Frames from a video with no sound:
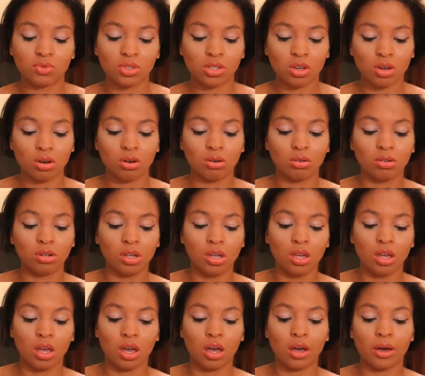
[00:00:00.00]
So
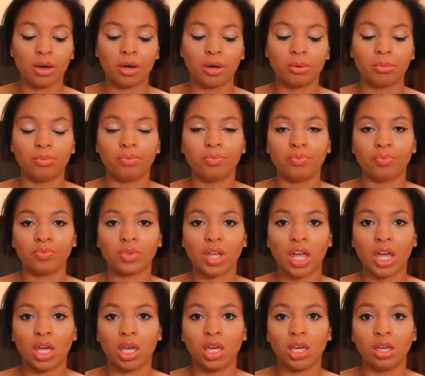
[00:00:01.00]

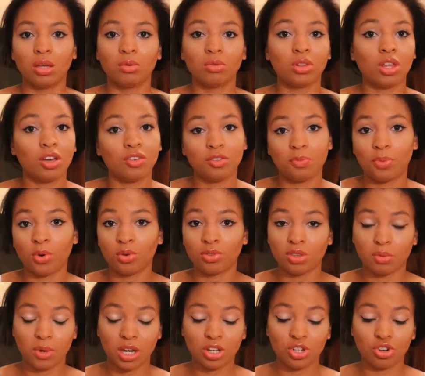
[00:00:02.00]
I loved both
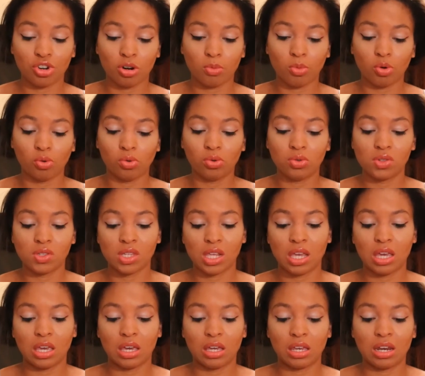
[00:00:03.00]
of my dermals,
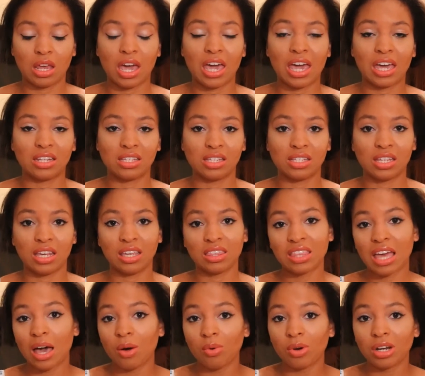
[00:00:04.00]
and I had to take
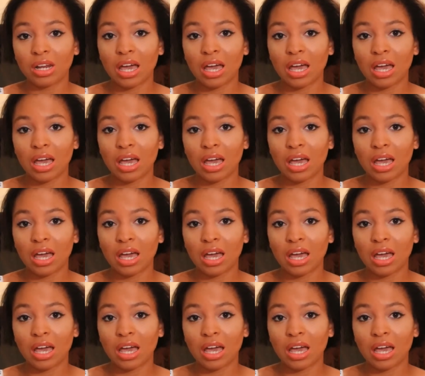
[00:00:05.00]
that one